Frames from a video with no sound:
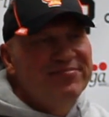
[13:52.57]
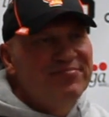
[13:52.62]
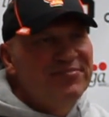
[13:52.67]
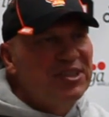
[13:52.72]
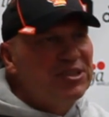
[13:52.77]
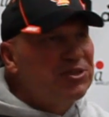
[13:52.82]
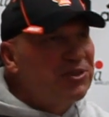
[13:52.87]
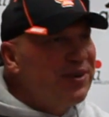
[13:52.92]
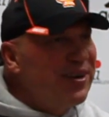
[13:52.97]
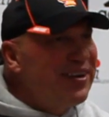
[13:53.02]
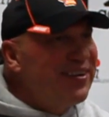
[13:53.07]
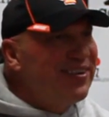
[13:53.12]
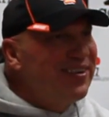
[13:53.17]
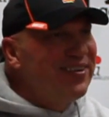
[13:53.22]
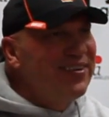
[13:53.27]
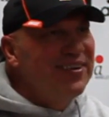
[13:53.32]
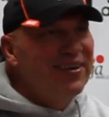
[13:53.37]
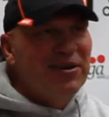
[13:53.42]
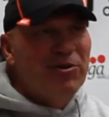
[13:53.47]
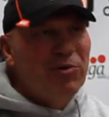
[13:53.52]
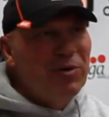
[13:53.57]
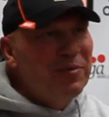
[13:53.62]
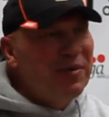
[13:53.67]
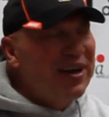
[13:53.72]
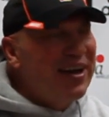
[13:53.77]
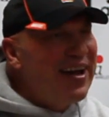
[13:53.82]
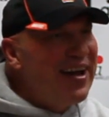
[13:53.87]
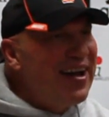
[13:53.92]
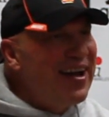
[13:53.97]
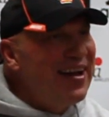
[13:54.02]
a trainer,
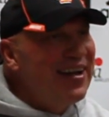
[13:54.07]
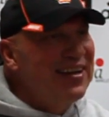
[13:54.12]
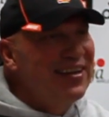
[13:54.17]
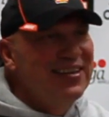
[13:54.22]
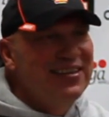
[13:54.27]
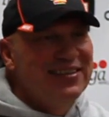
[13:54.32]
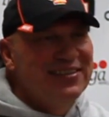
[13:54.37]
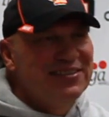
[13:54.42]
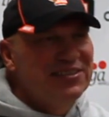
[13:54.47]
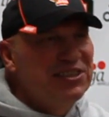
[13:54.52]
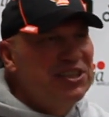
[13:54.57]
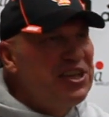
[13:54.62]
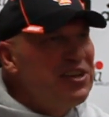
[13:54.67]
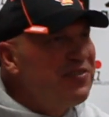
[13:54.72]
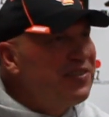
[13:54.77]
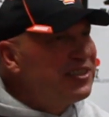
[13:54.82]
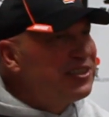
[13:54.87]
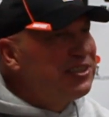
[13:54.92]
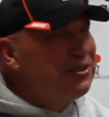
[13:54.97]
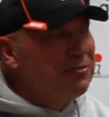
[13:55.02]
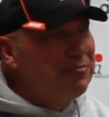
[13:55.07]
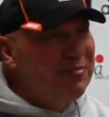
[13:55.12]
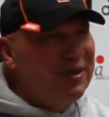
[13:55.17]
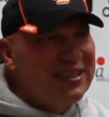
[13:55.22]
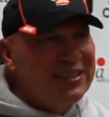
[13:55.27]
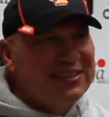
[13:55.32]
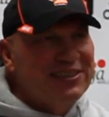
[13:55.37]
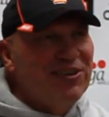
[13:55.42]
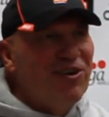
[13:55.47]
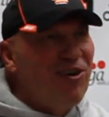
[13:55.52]
equipment guy, give us your
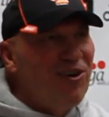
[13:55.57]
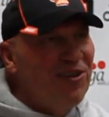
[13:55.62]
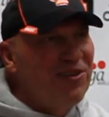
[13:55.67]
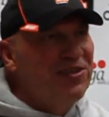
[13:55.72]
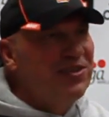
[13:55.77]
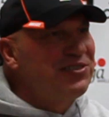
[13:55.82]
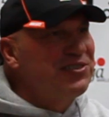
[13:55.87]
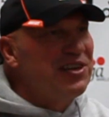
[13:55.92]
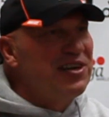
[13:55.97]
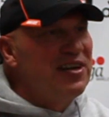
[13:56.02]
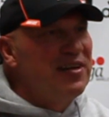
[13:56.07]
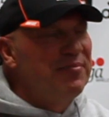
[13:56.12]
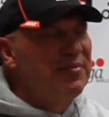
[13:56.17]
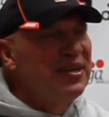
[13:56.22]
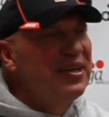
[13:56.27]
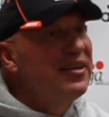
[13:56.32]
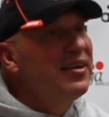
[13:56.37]
best all the time.